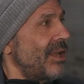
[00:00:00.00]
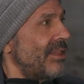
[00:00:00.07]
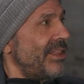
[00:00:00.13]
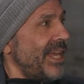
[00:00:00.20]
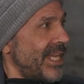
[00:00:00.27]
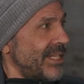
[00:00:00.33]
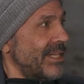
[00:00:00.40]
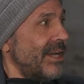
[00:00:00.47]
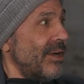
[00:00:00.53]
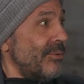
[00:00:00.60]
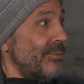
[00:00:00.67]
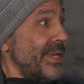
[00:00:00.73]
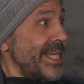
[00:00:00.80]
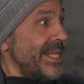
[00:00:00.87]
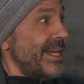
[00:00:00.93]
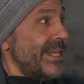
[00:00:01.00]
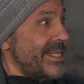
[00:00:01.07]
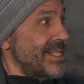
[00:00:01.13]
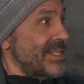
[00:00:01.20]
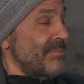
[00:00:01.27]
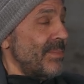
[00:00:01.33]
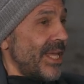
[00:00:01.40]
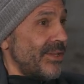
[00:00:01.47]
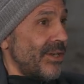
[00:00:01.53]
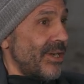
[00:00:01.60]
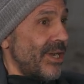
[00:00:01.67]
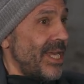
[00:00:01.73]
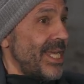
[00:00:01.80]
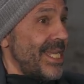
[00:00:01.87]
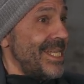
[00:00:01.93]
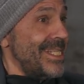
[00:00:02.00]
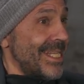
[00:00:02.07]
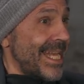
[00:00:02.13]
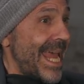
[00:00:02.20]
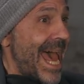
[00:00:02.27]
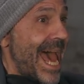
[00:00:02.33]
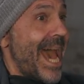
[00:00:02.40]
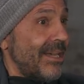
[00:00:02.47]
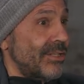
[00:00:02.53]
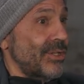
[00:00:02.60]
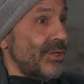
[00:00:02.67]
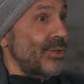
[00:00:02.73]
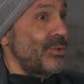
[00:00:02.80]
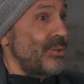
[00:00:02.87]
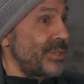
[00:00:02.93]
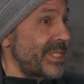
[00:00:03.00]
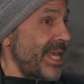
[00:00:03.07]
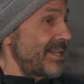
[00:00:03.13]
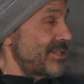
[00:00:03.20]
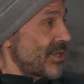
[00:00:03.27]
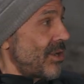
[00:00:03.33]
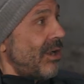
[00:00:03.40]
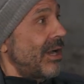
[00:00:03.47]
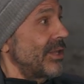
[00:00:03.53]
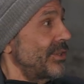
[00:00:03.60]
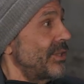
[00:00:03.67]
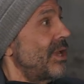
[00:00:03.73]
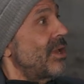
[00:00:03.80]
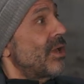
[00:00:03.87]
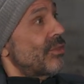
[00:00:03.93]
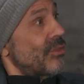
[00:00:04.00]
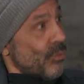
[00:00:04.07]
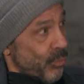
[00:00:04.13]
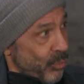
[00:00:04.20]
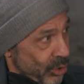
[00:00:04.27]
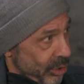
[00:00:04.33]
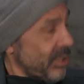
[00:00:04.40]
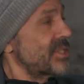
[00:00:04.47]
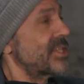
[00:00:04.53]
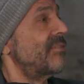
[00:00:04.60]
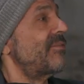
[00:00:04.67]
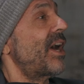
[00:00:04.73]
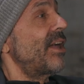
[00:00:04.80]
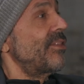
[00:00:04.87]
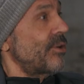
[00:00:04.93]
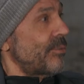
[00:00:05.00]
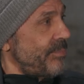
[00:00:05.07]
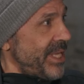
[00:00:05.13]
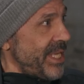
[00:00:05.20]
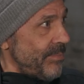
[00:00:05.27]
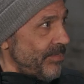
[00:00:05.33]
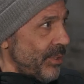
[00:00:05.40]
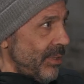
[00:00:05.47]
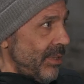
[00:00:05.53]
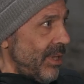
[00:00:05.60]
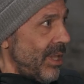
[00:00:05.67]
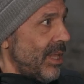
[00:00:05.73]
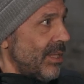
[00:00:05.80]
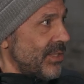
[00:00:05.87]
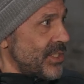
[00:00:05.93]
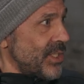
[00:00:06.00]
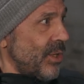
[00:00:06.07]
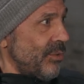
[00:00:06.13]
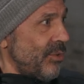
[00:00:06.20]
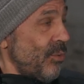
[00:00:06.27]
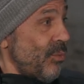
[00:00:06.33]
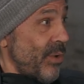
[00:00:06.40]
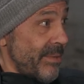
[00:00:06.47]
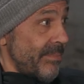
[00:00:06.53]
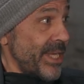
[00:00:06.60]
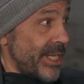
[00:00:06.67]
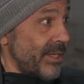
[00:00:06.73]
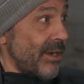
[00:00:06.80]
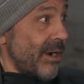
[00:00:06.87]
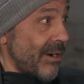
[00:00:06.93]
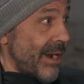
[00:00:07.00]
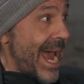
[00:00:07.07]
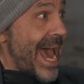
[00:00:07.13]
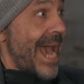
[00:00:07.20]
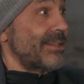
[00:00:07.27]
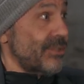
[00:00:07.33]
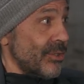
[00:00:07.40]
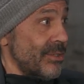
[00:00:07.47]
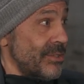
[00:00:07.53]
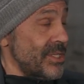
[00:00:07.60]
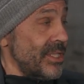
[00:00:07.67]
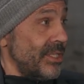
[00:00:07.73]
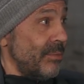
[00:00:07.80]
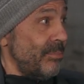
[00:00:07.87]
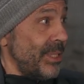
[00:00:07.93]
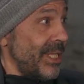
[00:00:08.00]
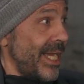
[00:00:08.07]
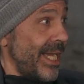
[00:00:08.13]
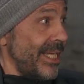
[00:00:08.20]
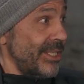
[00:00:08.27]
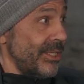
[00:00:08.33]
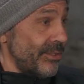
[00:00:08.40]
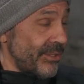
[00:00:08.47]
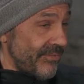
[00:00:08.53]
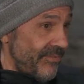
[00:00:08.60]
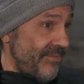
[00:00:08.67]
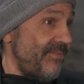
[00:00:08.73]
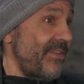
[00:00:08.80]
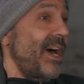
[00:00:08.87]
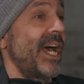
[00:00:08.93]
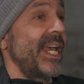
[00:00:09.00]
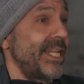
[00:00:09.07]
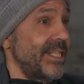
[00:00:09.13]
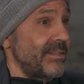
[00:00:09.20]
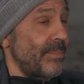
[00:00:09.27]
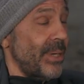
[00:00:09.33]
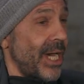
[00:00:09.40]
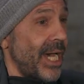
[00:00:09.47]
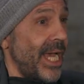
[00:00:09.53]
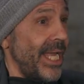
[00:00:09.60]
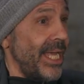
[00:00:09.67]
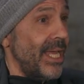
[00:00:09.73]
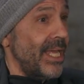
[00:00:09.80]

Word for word: that Arena, his mother, is an actor who takes on the works of other people. So the women are actors in the play, and they're defined by